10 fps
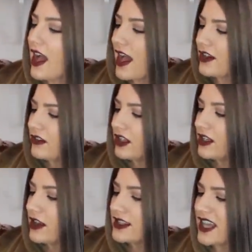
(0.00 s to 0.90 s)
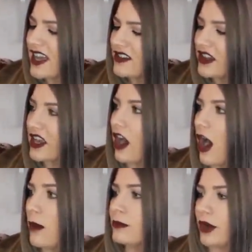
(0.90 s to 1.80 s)
I don't really, it's kind of like
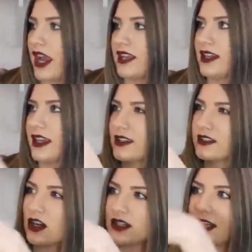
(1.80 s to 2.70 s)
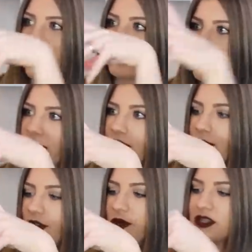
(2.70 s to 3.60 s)
ombre, it starts out really
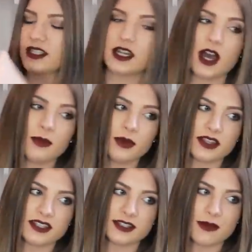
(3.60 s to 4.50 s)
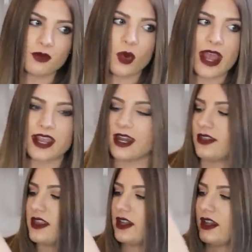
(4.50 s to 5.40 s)
blue at the top with some white,
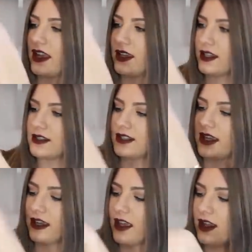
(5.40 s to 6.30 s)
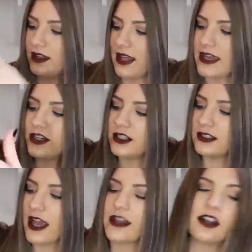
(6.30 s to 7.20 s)
and then like gets like lighter and
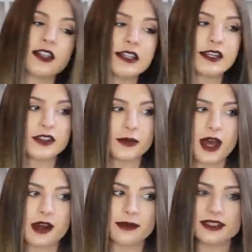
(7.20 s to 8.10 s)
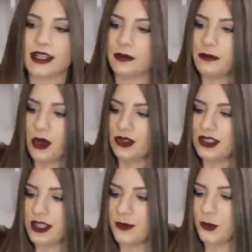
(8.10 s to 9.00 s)
lighter, and then at the bottom it's like
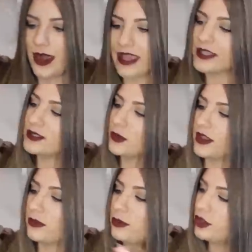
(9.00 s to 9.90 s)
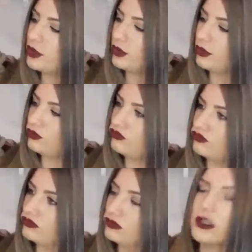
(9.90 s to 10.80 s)
mostly white with blue.
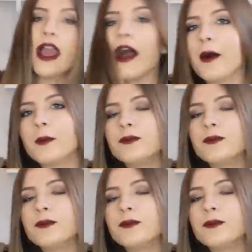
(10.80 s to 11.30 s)
Yeah.